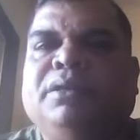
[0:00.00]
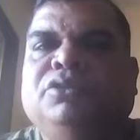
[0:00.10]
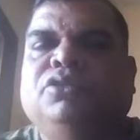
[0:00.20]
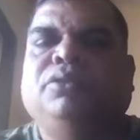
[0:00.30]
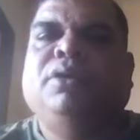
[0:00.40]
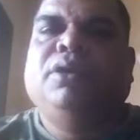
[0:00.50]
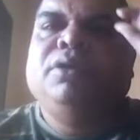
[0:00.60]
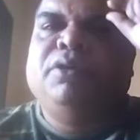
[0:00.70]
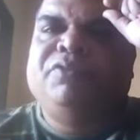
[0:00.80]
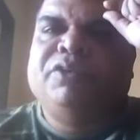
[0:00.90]
So
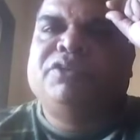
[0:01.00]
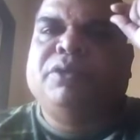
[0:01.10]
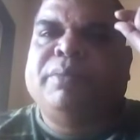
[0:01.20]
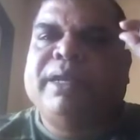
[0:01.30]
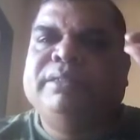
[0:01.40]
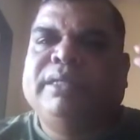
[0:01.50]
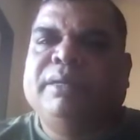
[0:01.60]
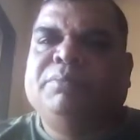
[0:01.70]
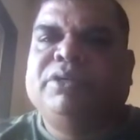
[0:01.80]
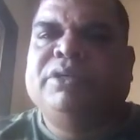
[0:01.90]
if it's a mind's
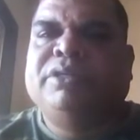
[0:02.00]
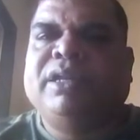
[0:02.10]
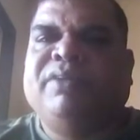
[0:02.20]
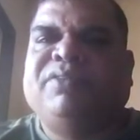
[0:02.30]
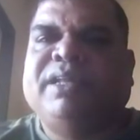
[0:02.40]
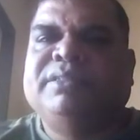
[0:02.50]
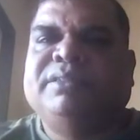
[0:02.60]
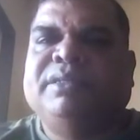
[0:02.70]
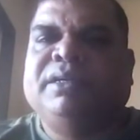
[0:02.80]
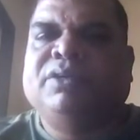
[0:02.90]
eye, put it in the left hand
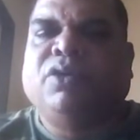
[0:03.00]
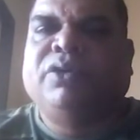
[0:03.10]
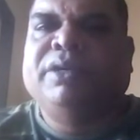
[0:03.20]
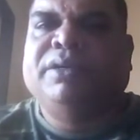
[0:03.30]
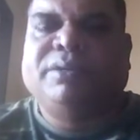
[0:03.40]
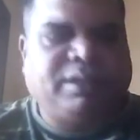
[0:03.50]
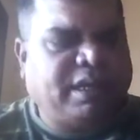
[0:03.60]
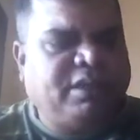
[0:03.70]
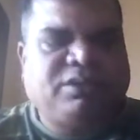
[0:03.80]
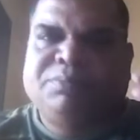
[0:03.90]
corner here,
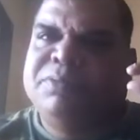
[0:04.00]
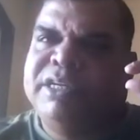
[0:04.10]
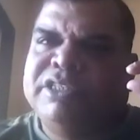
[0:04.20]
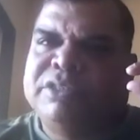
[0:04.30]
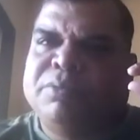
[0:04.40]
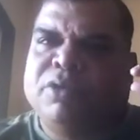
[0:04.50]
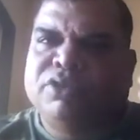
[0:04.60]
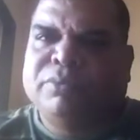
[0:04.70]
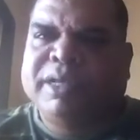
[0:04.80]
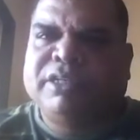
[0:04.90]
and it's pretty small,
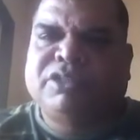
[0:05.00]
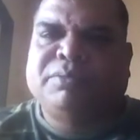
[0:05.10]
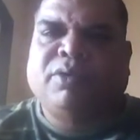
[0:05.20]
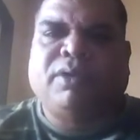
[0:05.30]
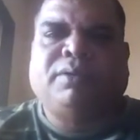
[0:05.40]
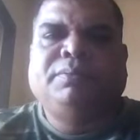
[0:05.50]
so make it small.